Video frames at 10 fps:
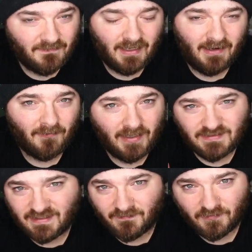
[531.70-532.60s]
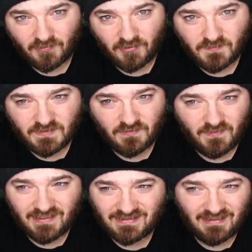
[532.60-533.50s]
I ran several groups through
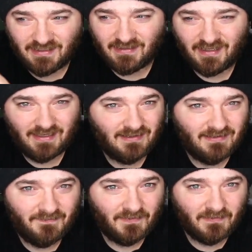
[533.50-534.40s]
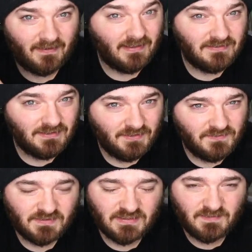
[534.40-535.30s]
this, and they didn't even think to
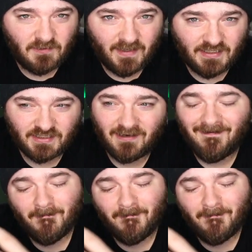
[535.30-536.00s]
use dispel magic.